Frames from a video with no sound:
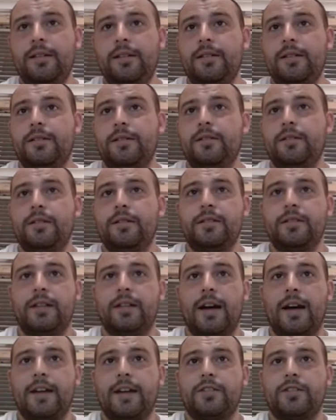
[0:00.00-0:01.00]
This
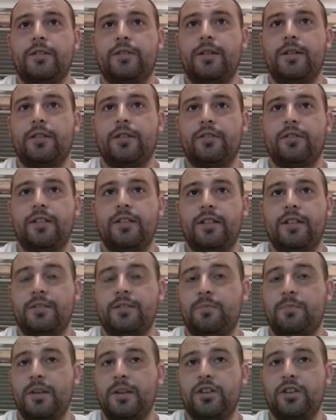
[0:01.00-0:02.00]
knight is doing nothing. This
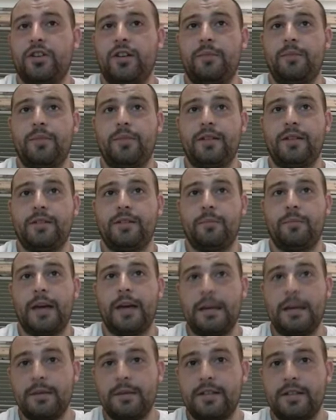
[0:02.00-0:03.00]
bishop is a
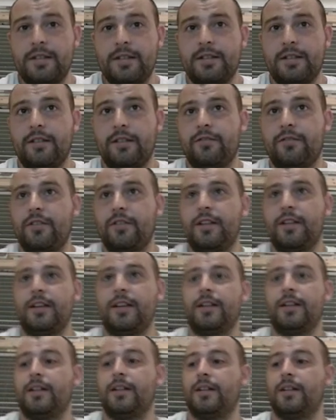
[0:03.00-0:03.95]
babysitter for the